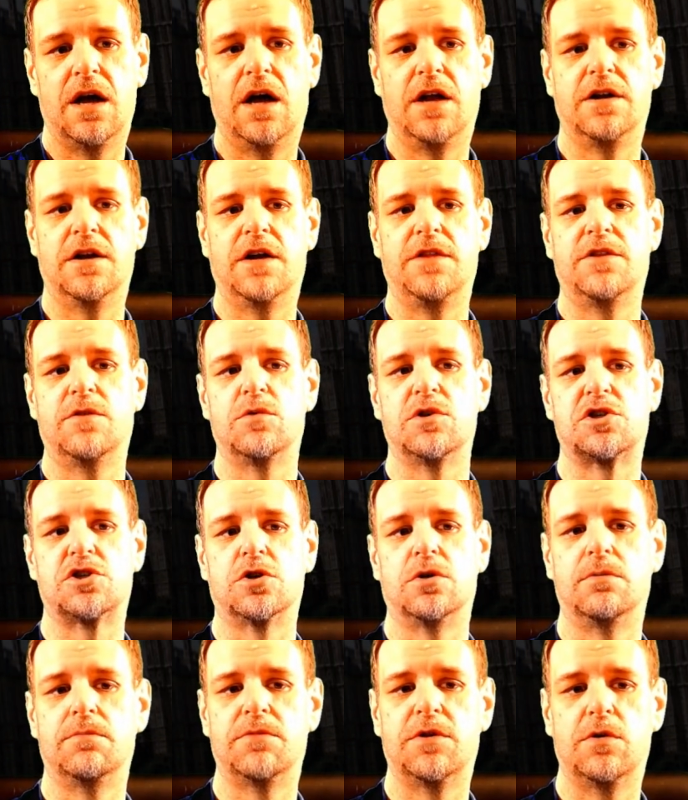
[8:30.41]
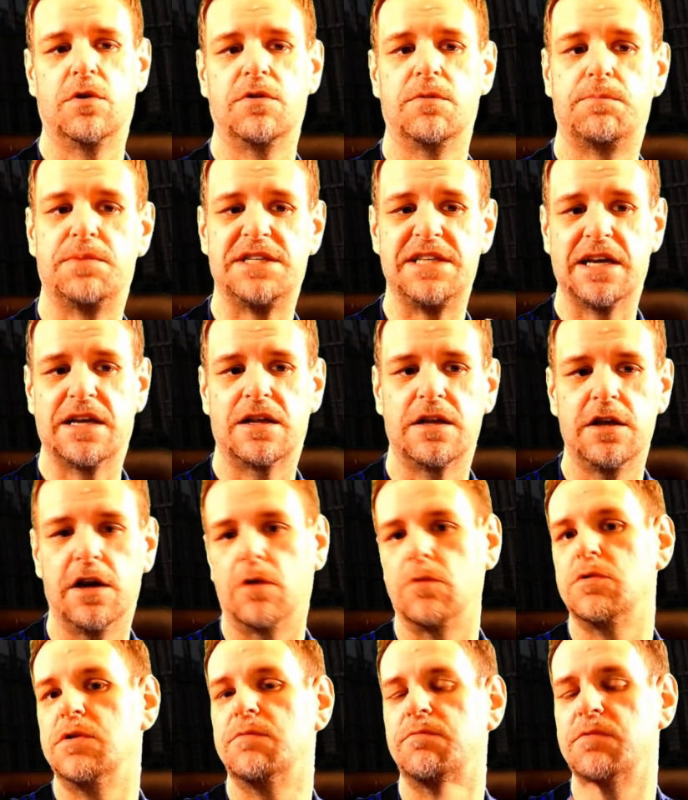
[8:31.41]
and and there were some that particularly you
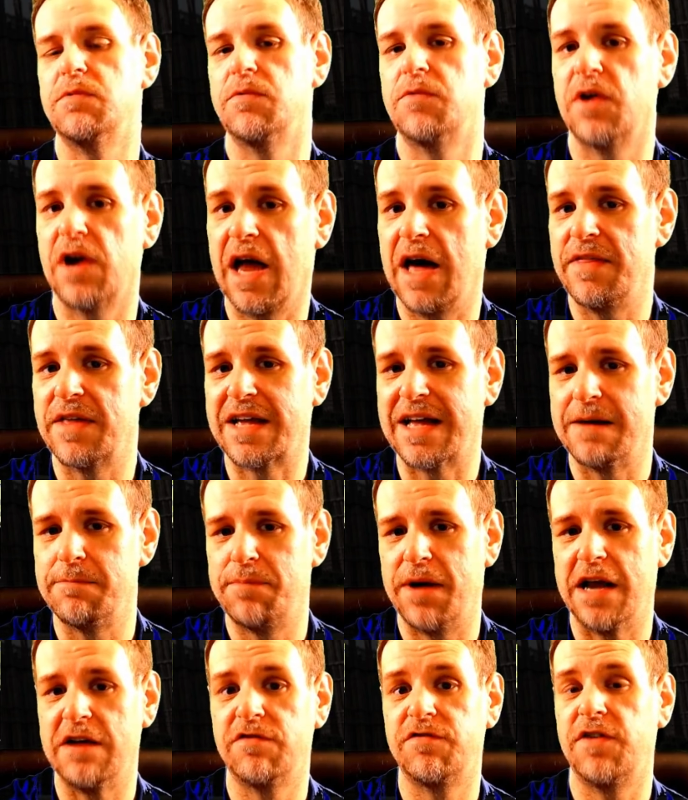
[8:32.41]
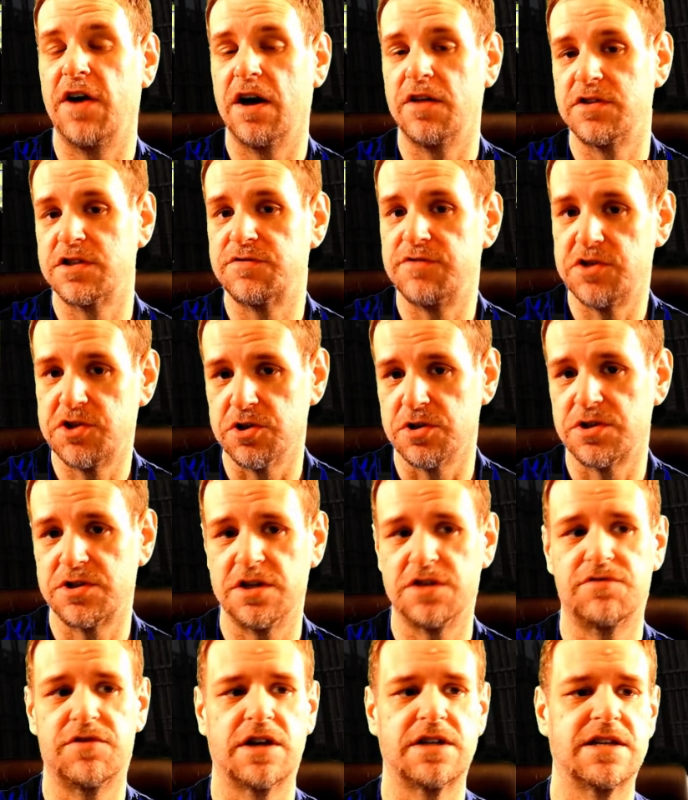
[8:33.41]
know you, the like the campaign fathers for
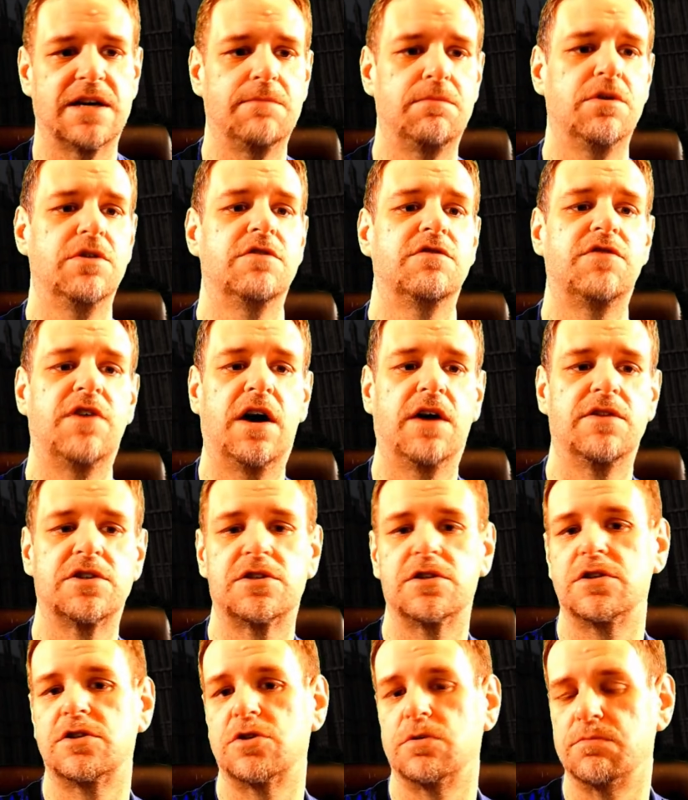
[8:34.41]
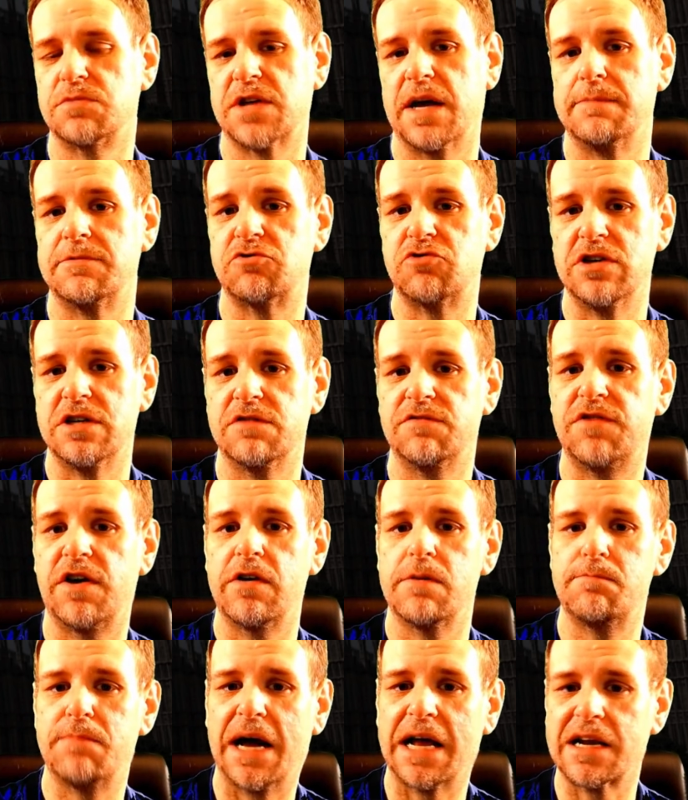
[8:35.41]
justice for example that fathers are sometimes treated
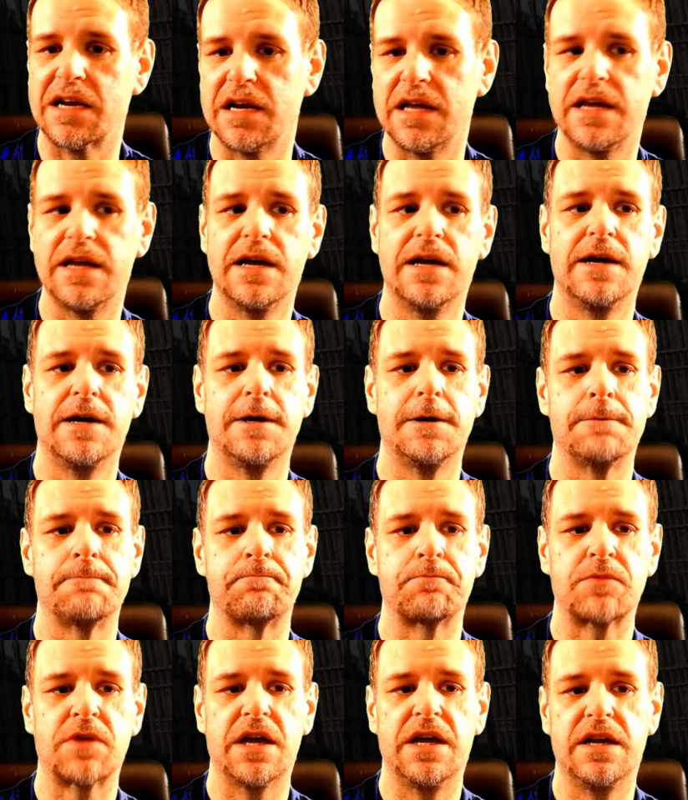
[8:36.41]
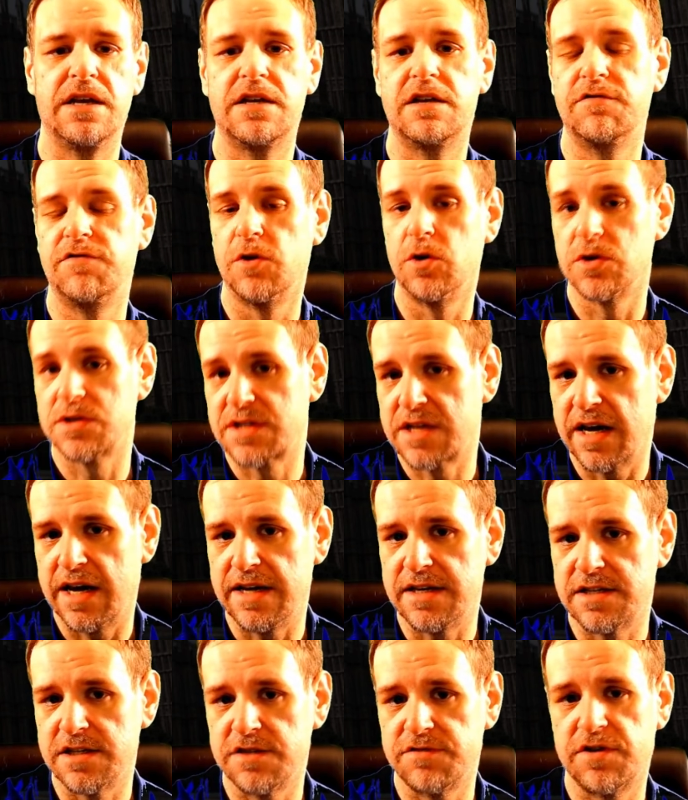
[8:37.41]
very badly in divorce
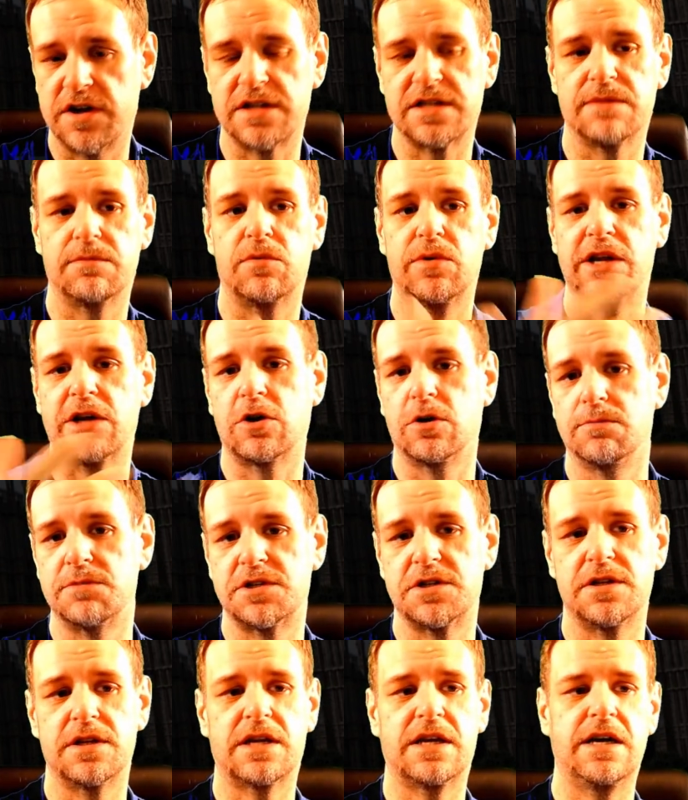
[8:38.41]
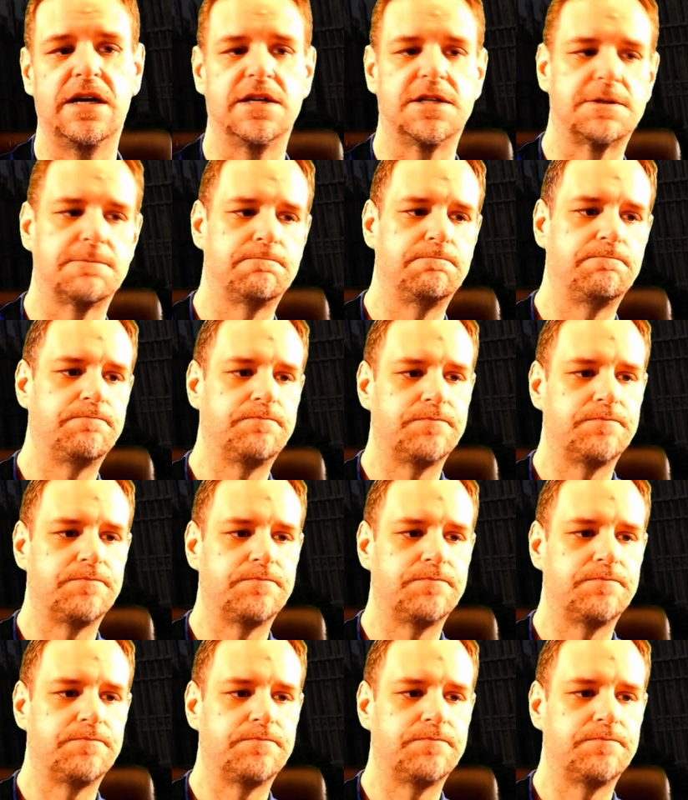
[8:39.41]
cases for example when it comes to the kids